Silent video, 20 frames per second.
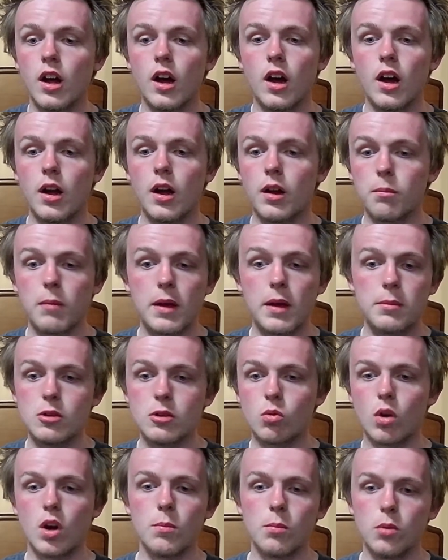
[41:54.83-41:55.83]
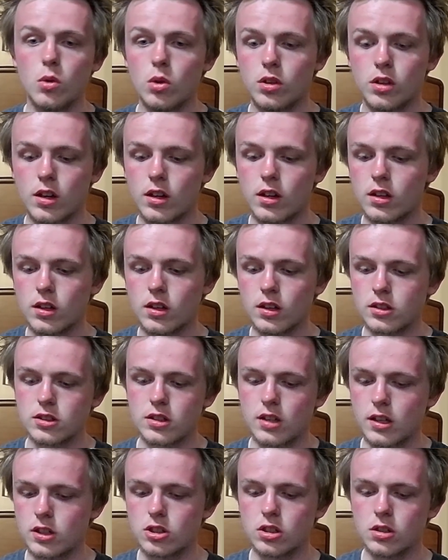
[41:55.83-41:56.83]
maybe Rumble and then an
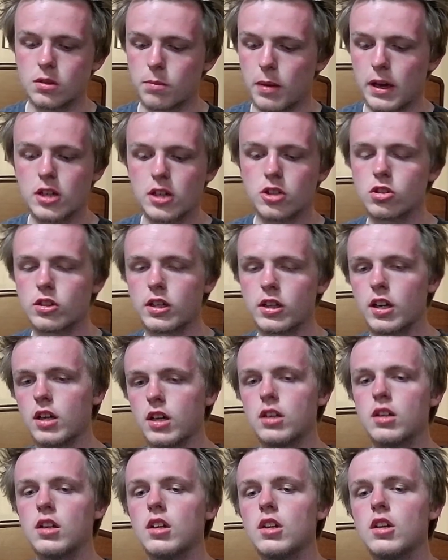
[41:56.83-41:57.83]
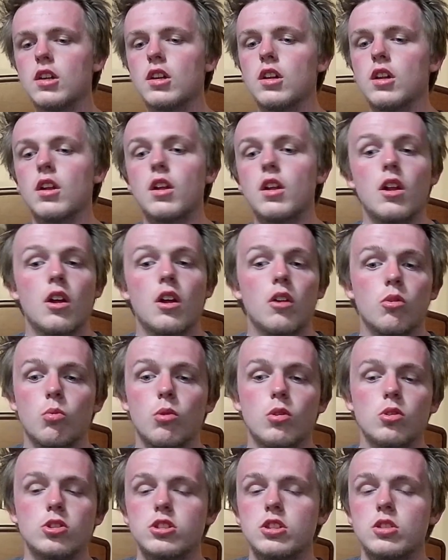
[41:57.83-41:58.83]
extension Patreon. We'll
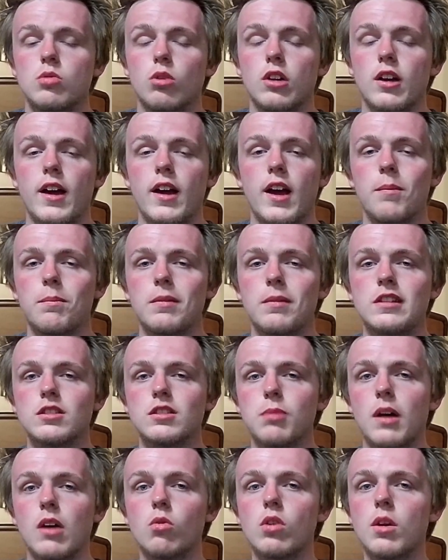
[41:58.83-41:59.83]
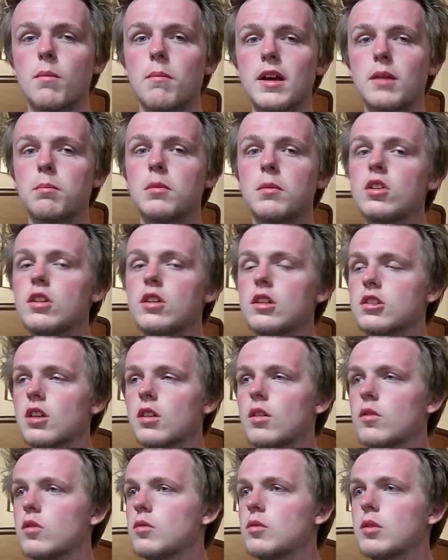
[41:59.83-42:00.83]
see what happens, but I want to make millions
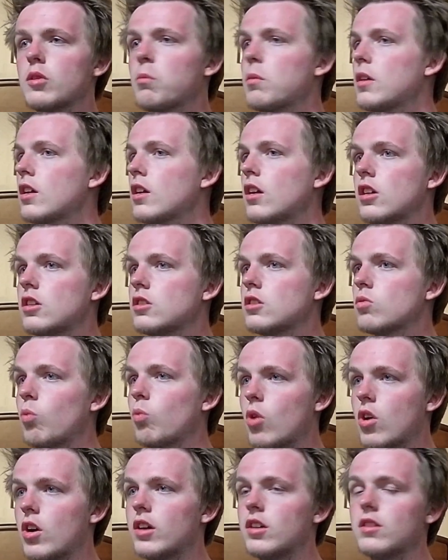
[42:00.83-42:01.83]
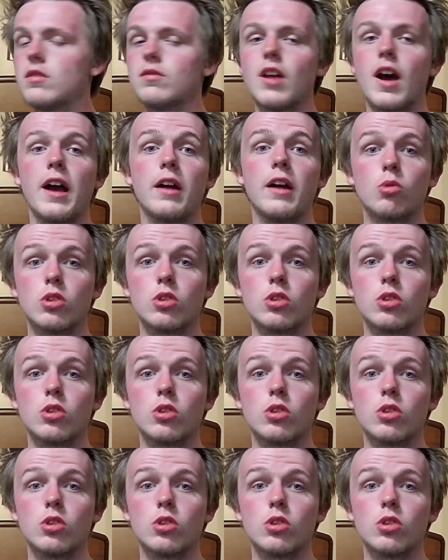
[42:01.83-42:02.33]
off of it because one, I really